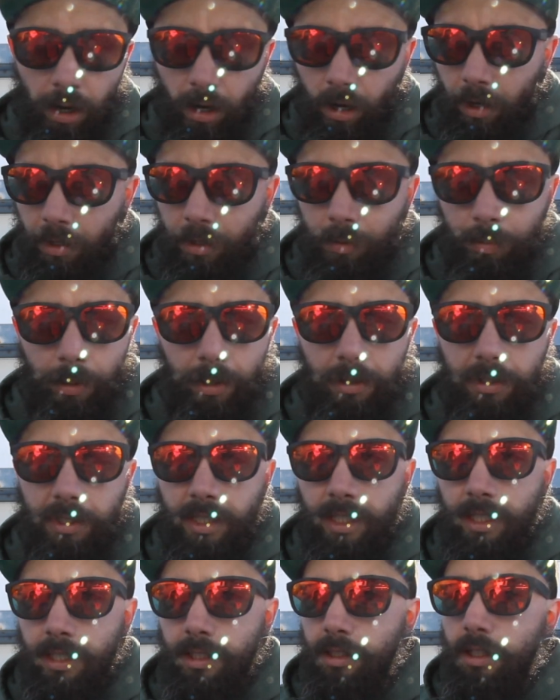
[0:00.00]
All the
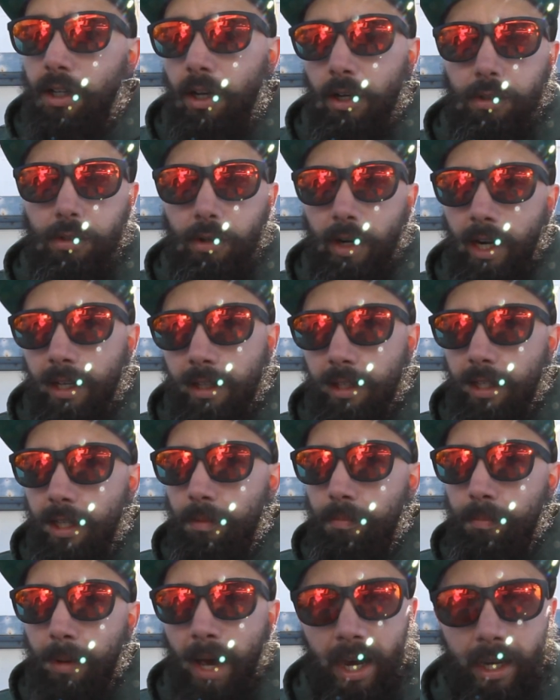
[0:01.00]
proceeds go
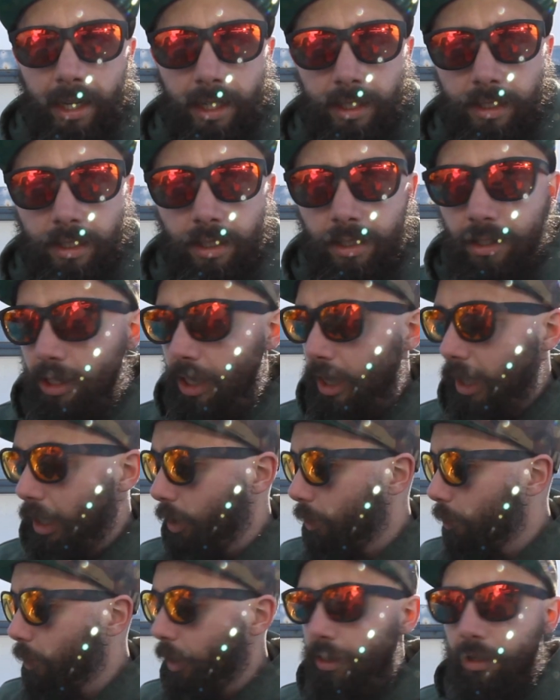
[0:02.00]
directly back into the
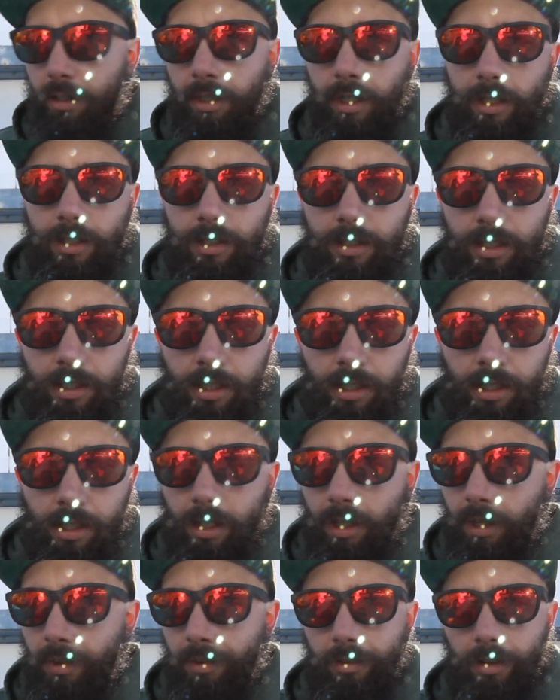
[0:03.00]
channel, whether it's
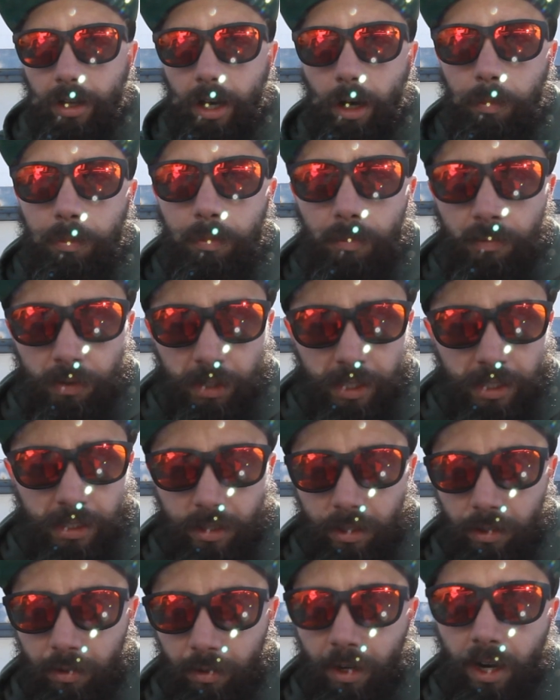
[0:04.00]
help fix
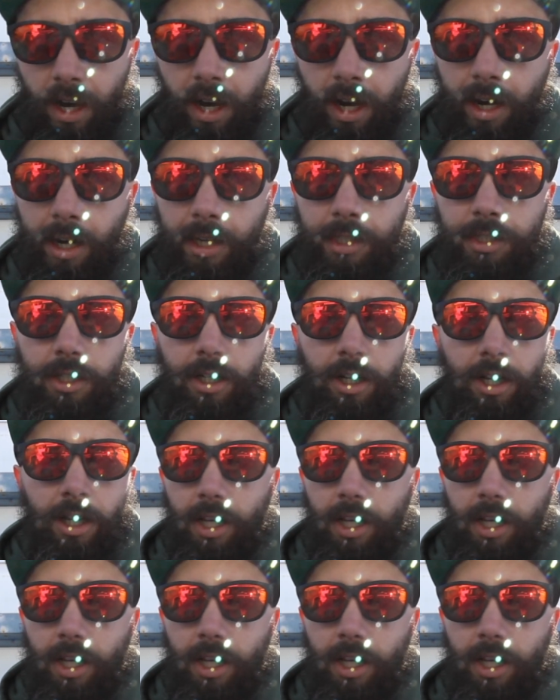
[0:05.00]
the garage,